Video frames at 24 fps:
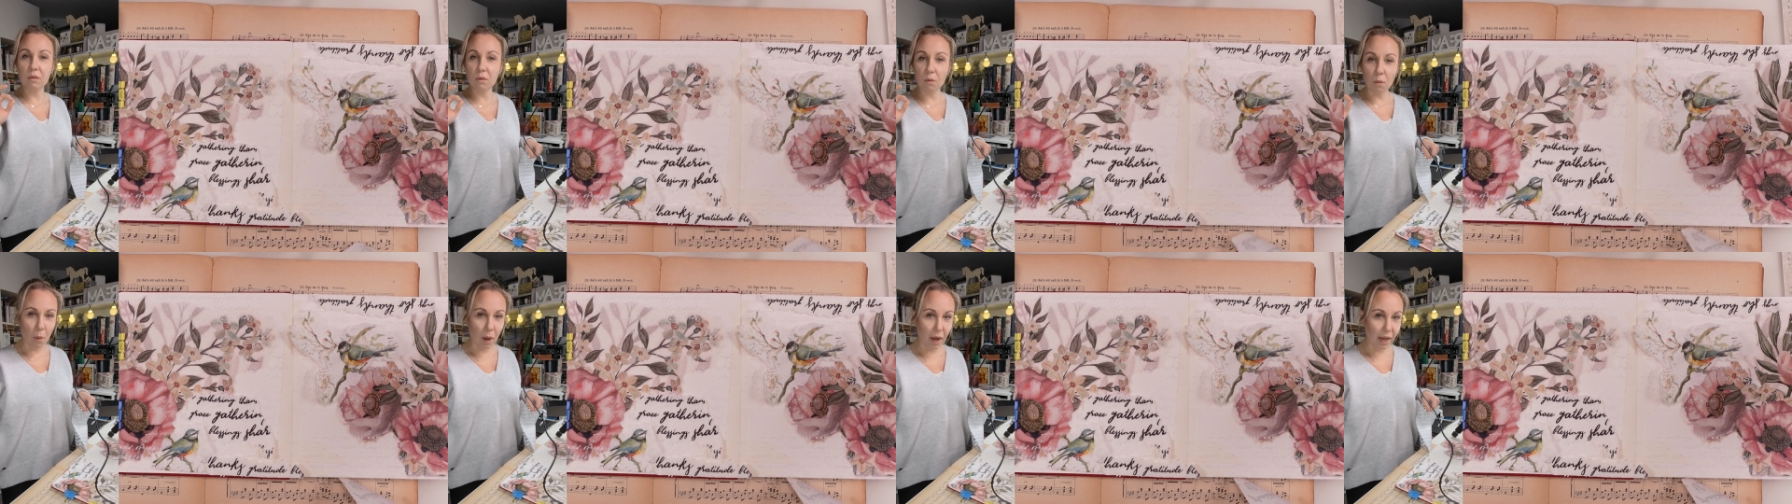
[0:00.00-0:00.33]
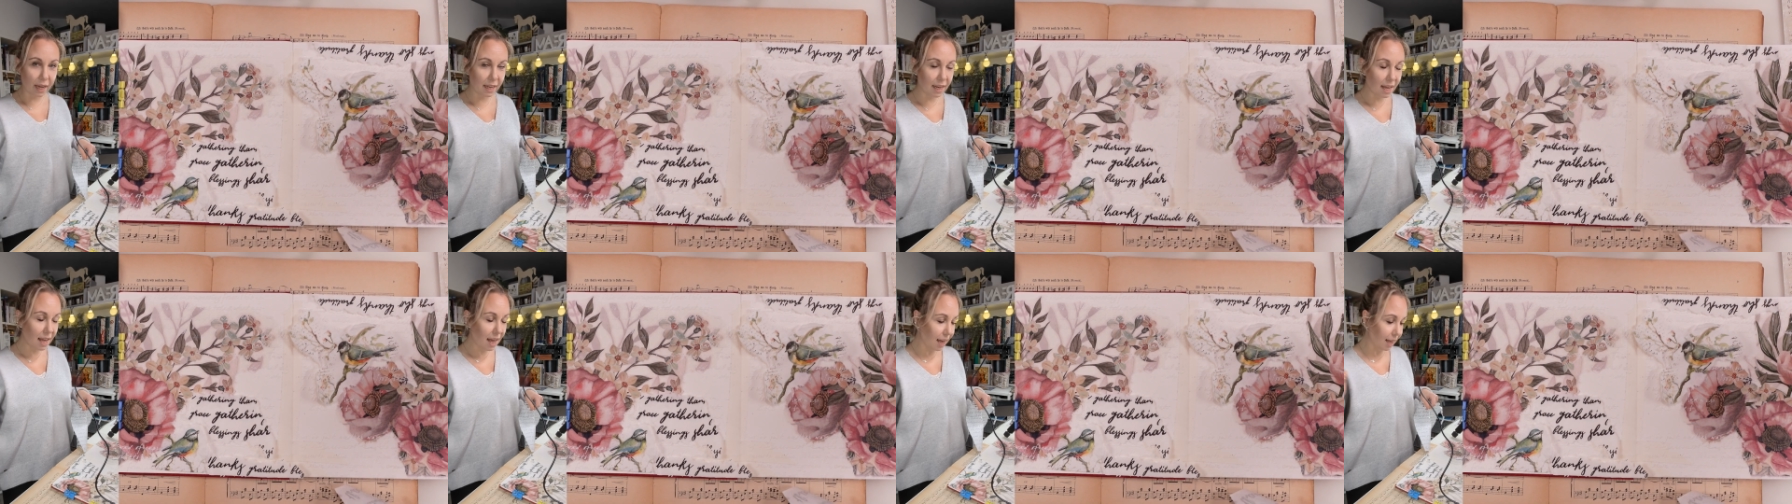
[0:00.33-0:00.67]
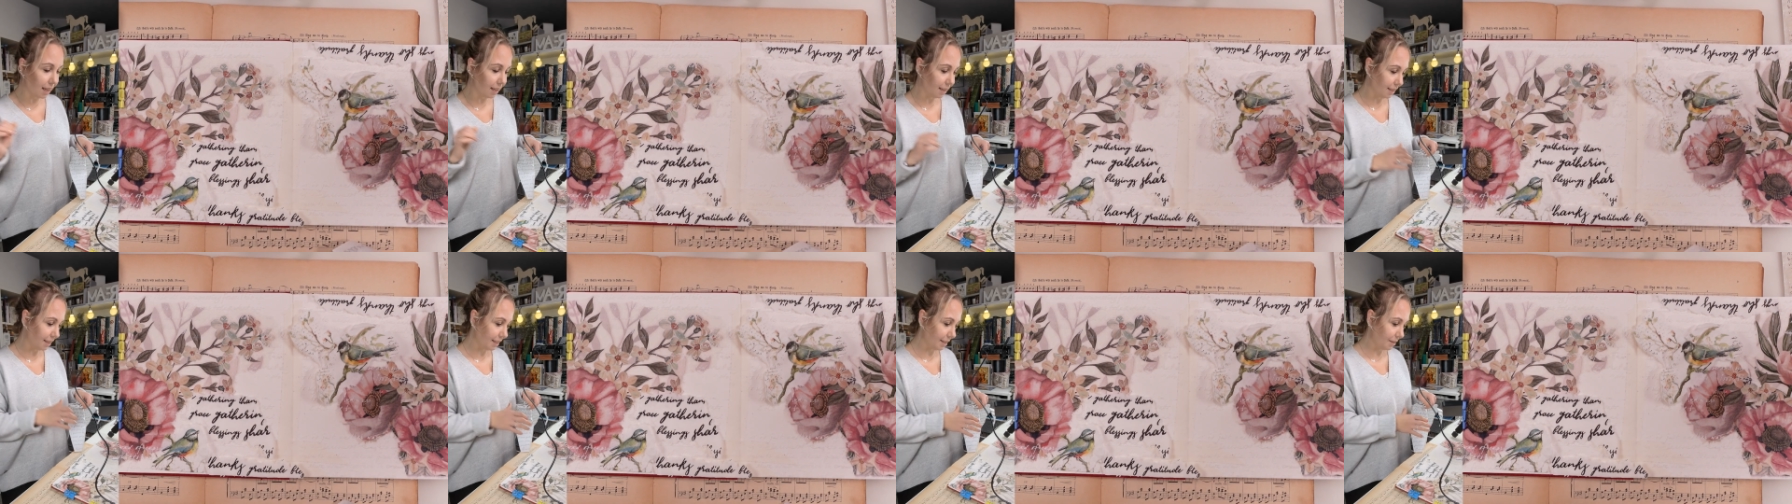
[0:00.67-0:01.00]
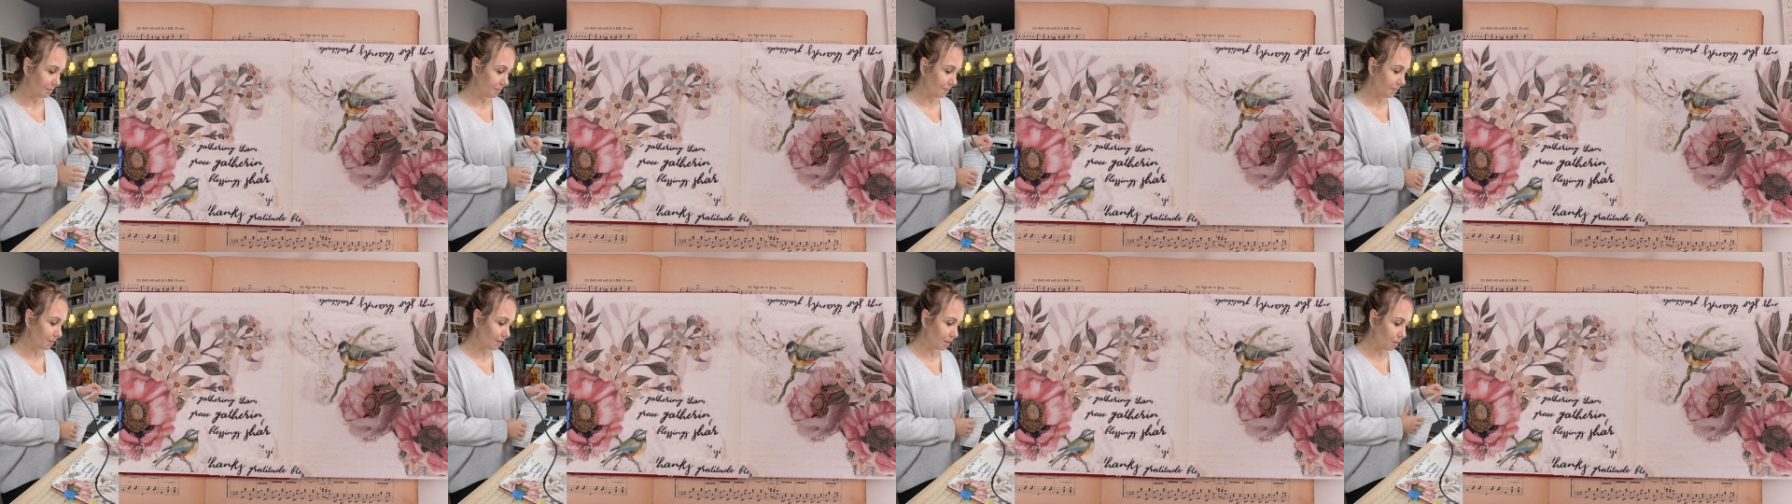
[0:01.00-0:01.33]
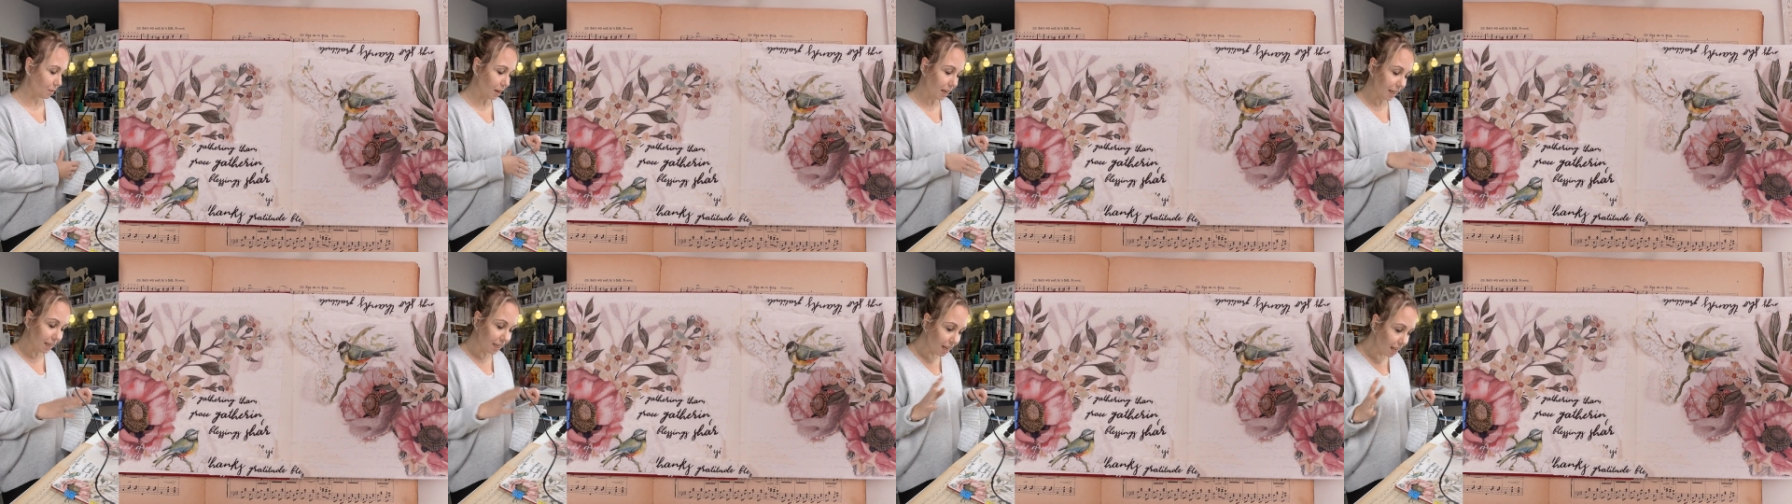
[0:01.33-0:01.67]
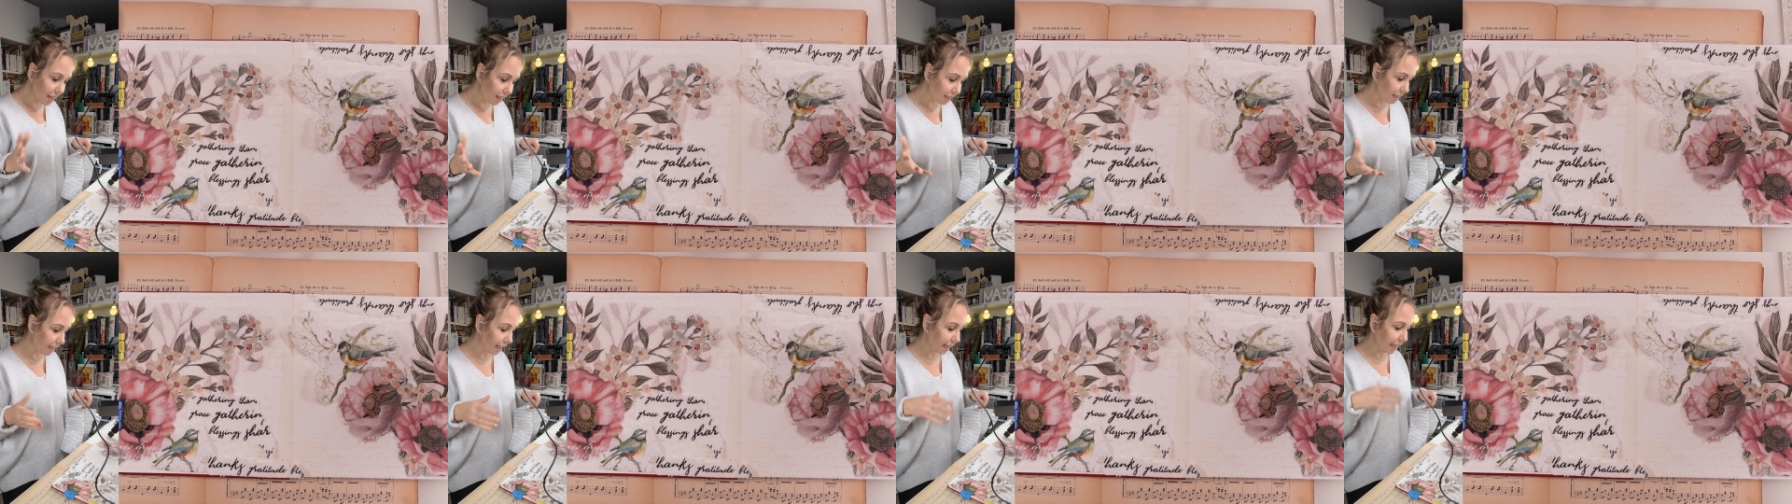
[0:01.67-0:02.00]
Why not? Why
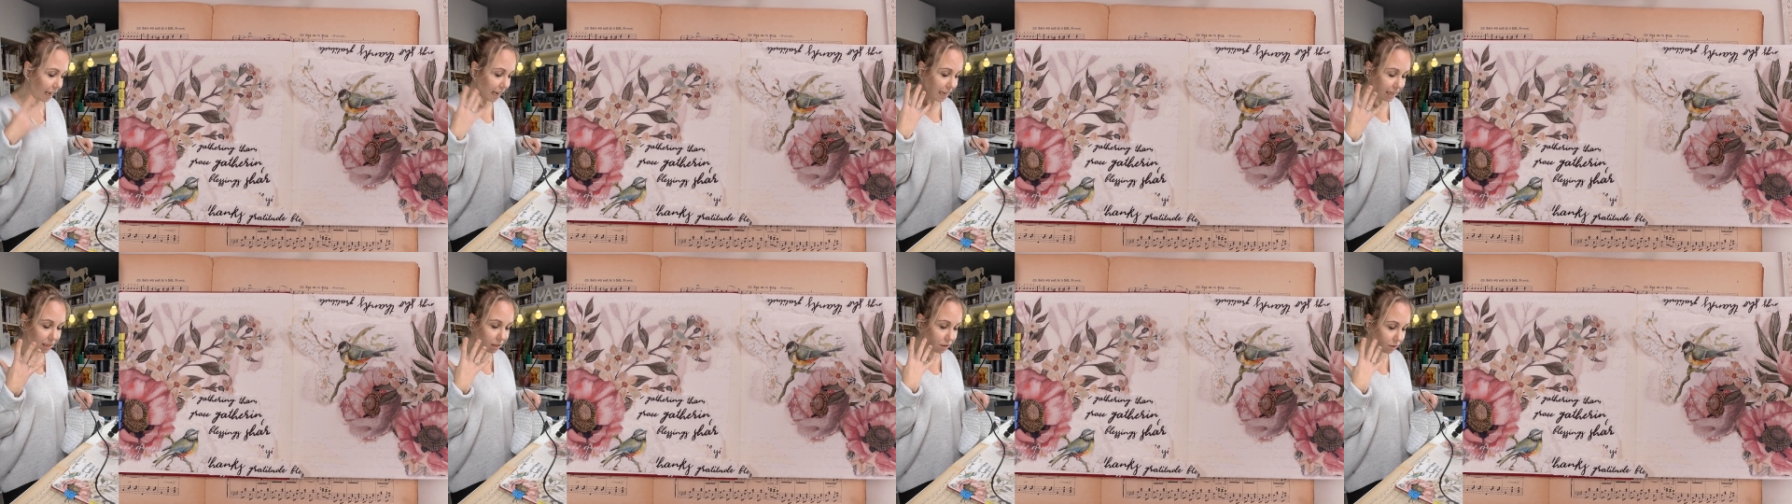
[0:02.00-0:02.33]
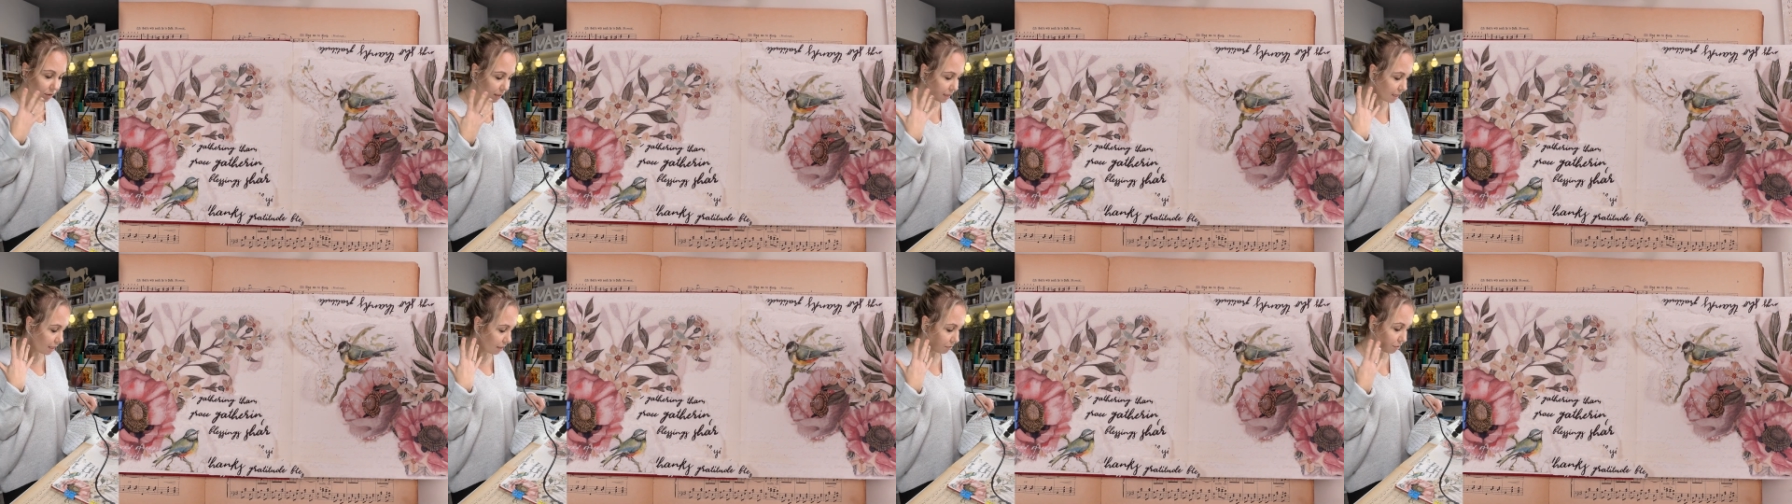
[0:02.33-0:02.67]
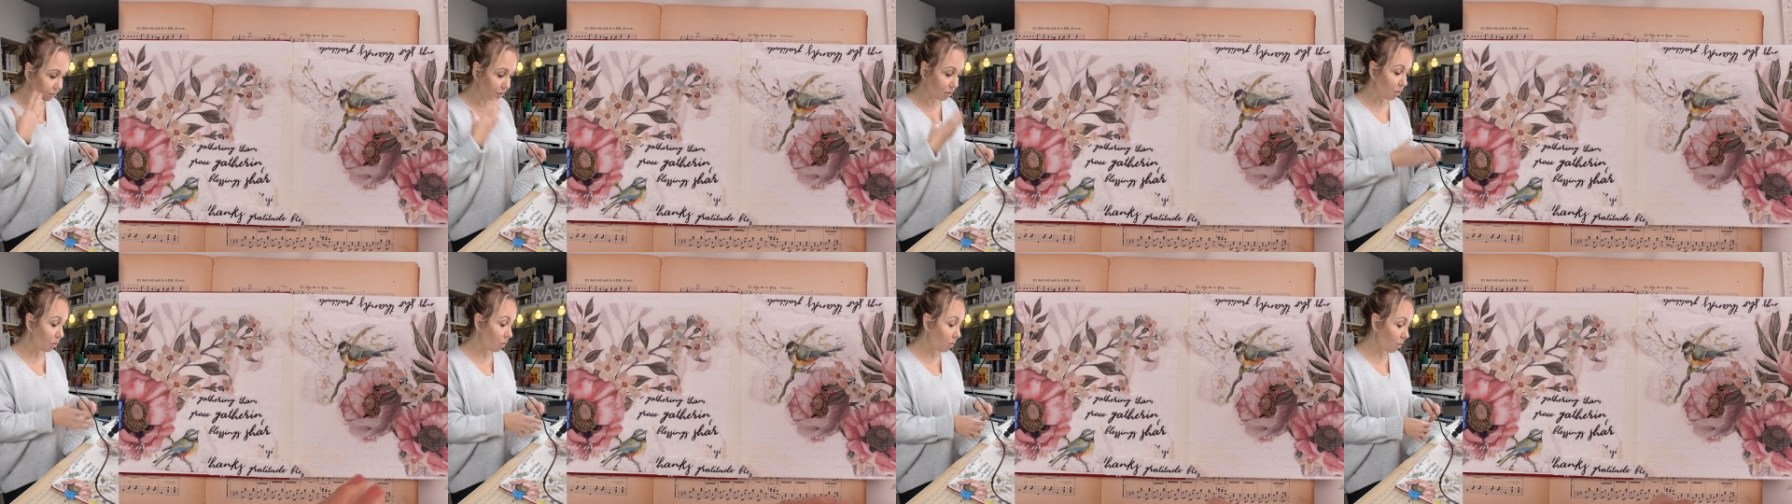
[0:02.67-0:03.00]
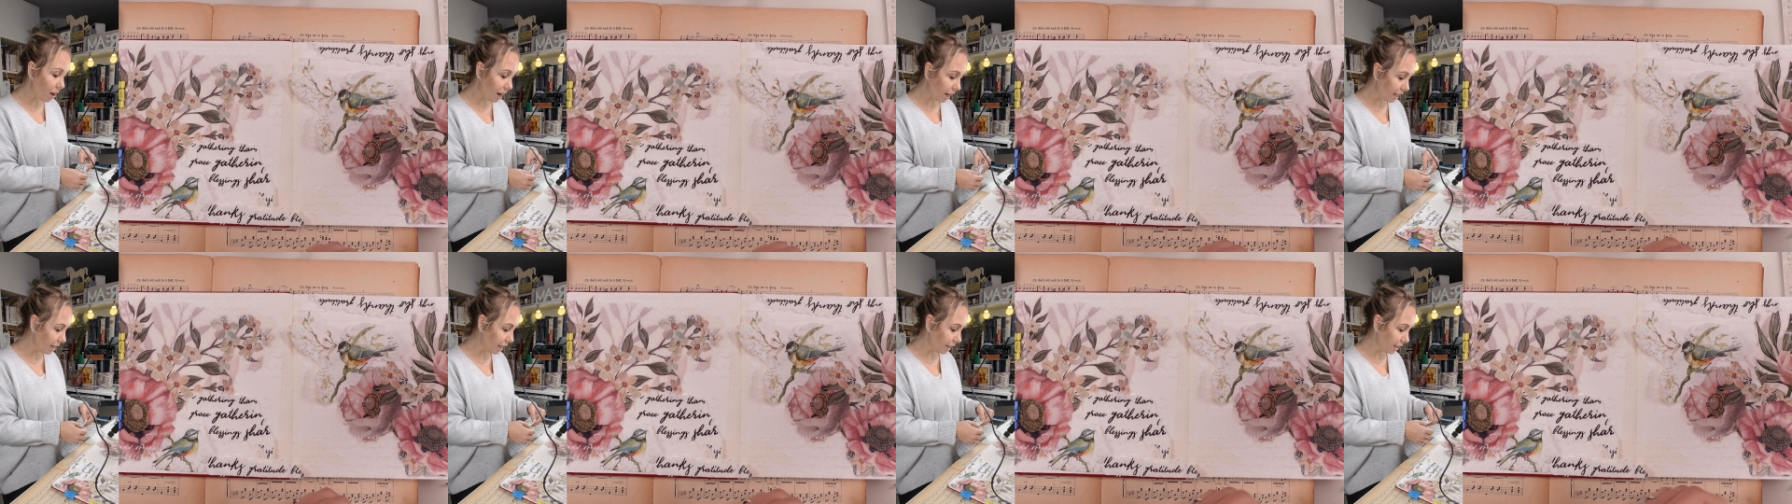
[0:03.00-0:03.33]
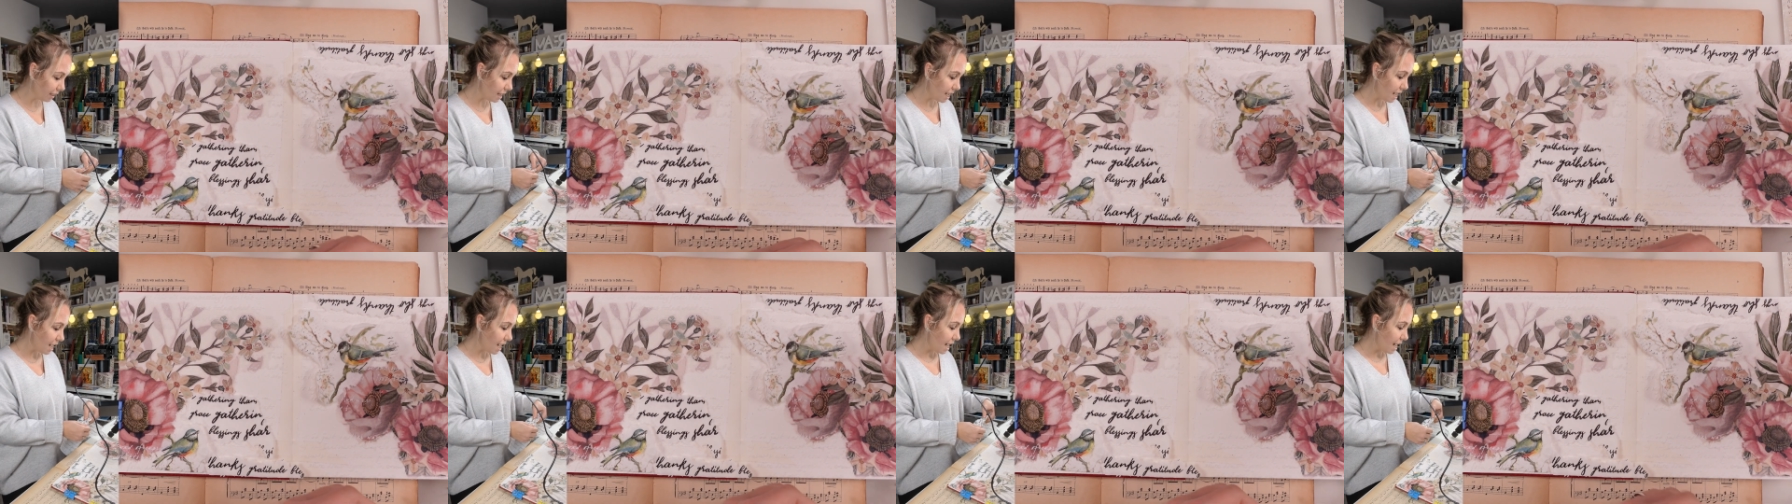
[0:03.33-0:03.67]
not? Like, ask yourself, why not?